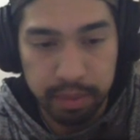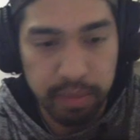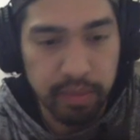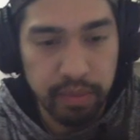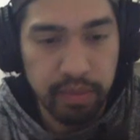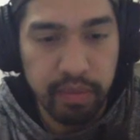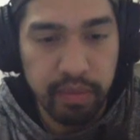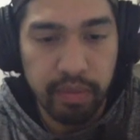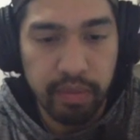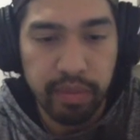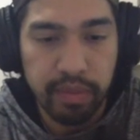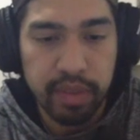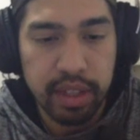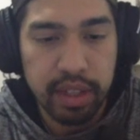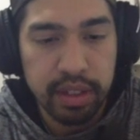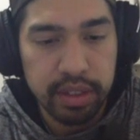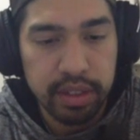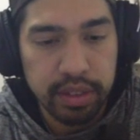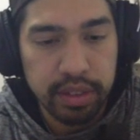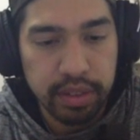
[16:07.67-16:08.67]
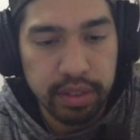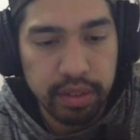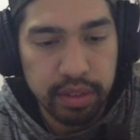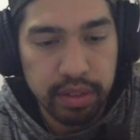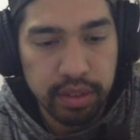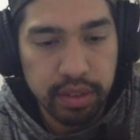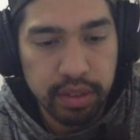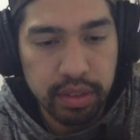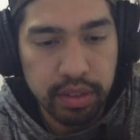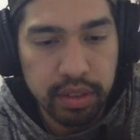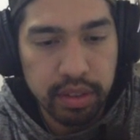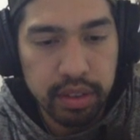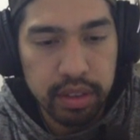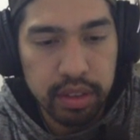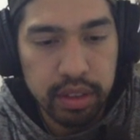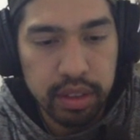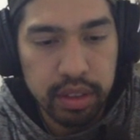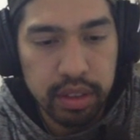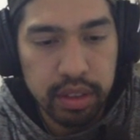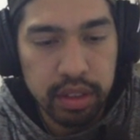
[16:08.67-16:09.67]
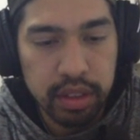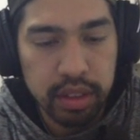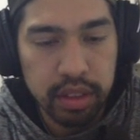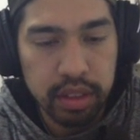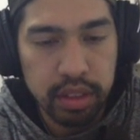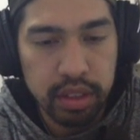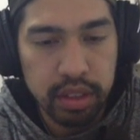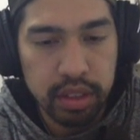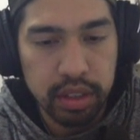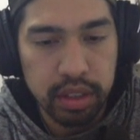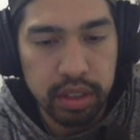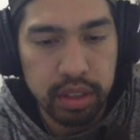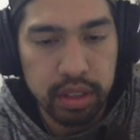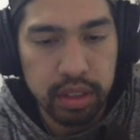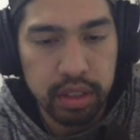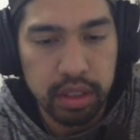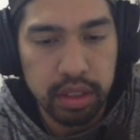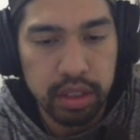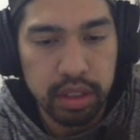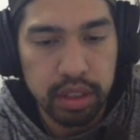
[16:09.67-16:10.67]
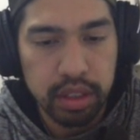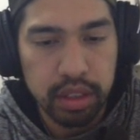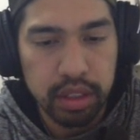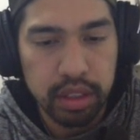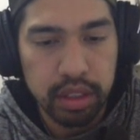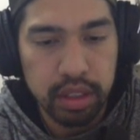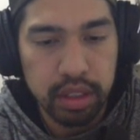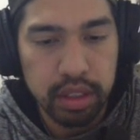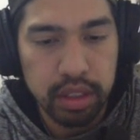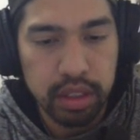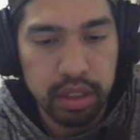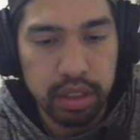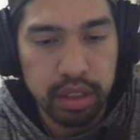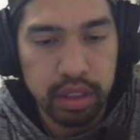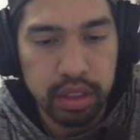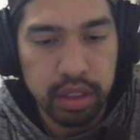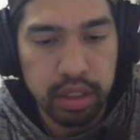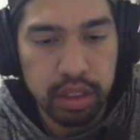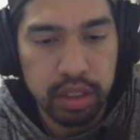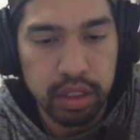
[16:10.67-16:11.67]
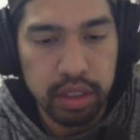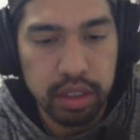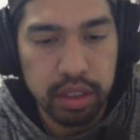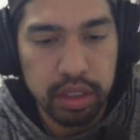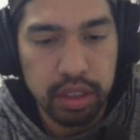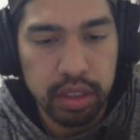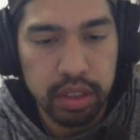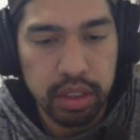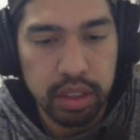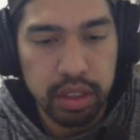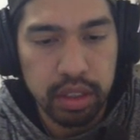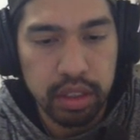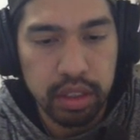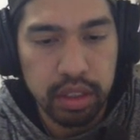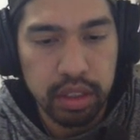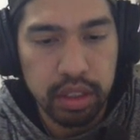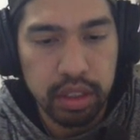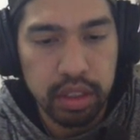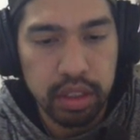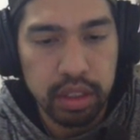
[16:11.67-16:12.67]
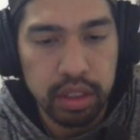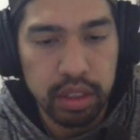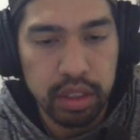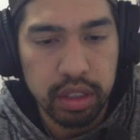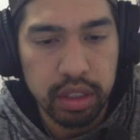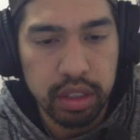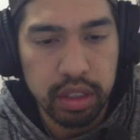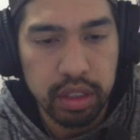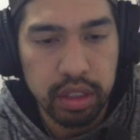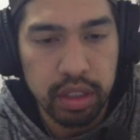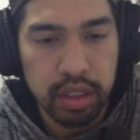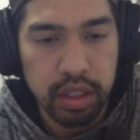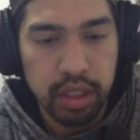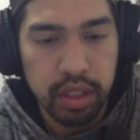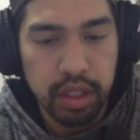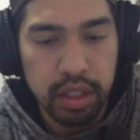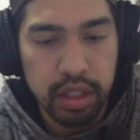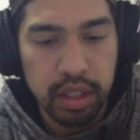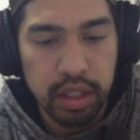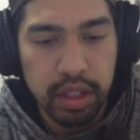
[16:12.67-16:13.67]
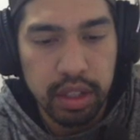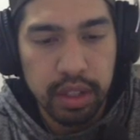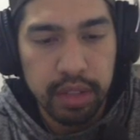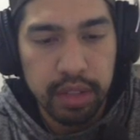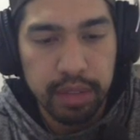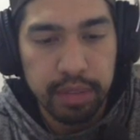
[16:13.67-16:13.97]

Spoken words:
Nothing is said.